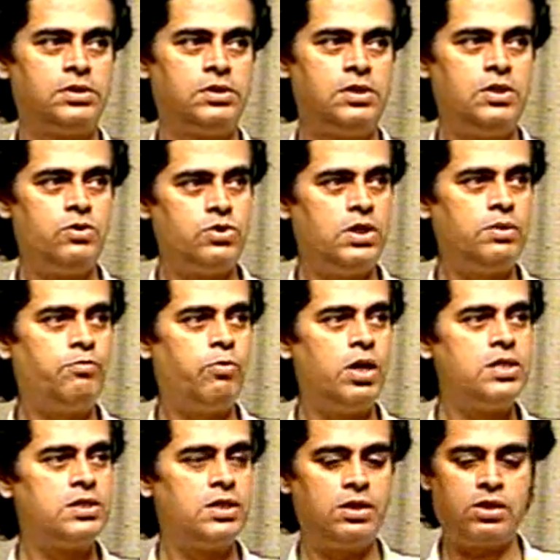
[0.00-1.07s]
using
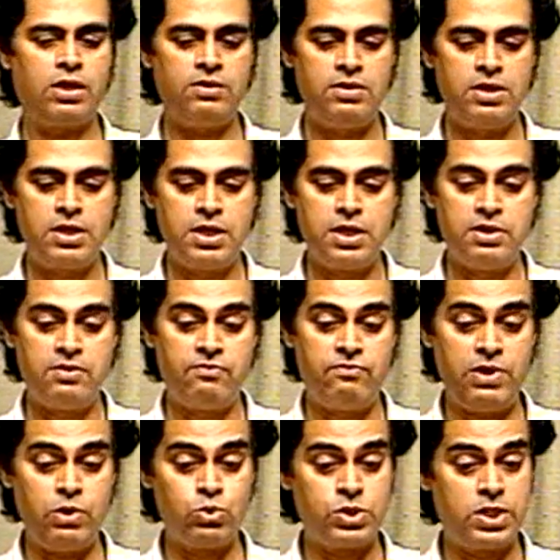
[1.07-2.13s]
polysilicon
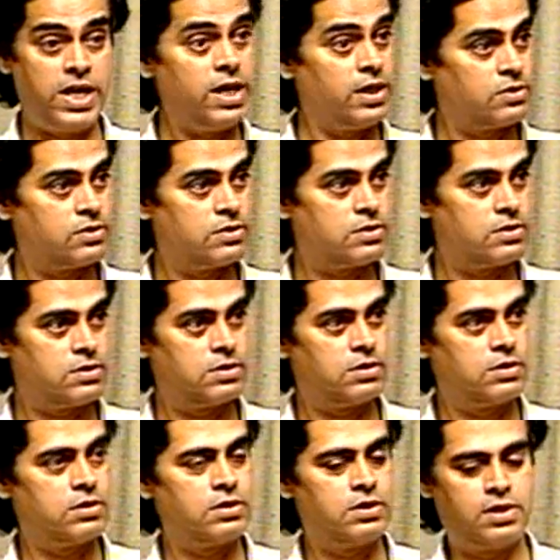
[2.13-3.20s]
fuse links.
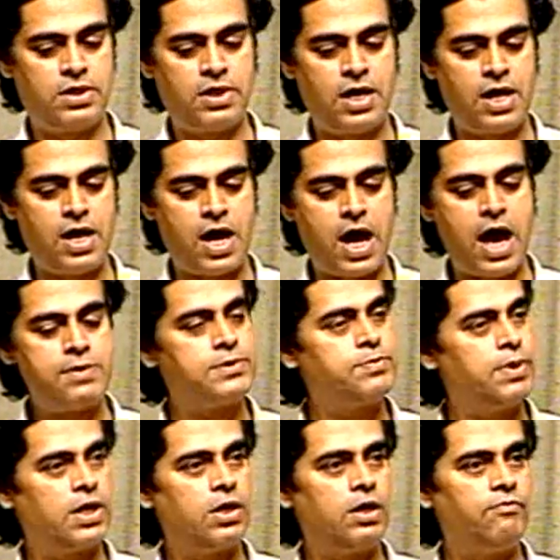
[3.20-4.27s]
I am speaking of